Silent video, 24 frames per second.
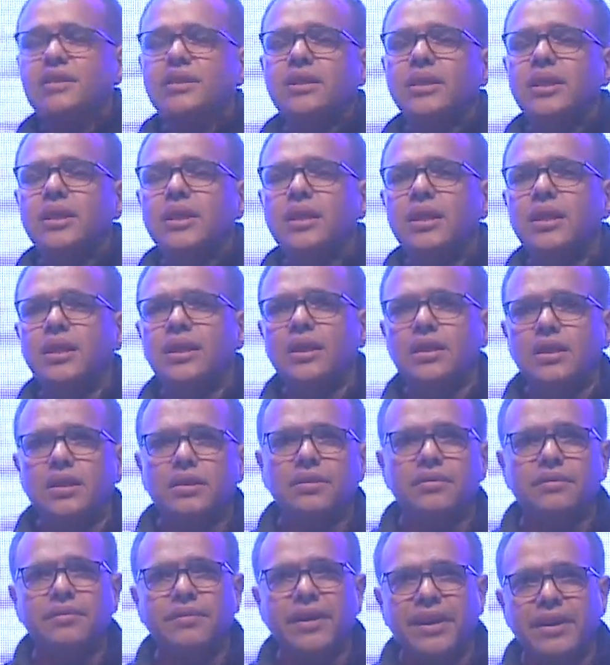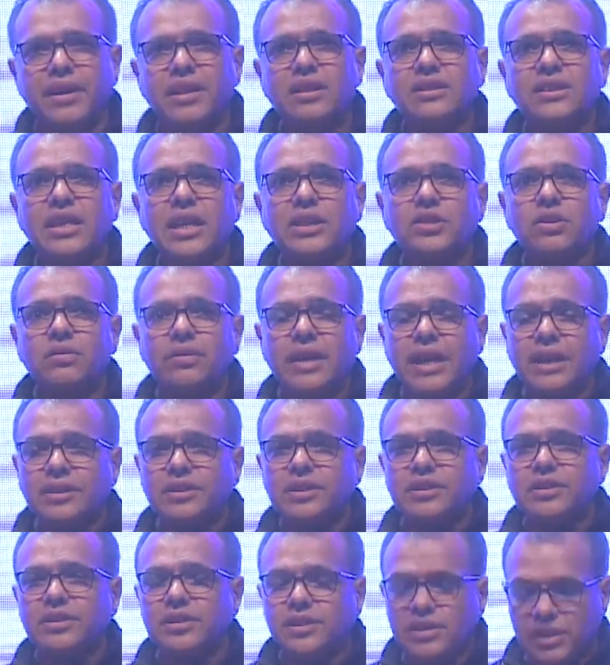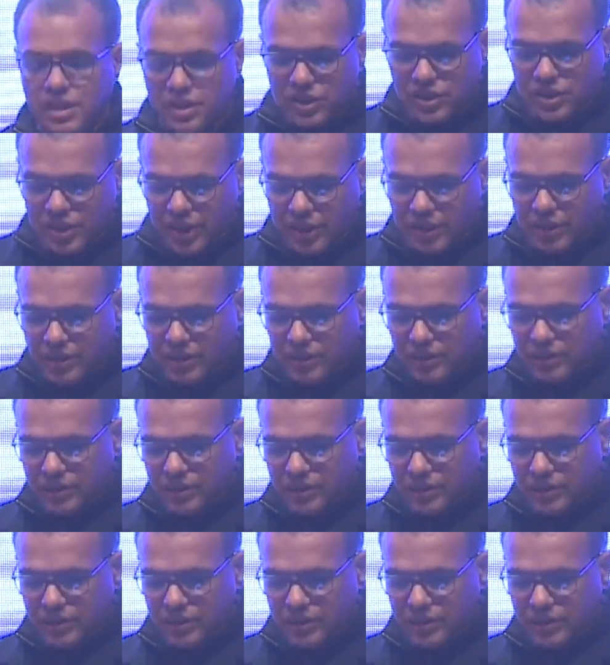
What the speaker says: the federal side of taxes is concerned,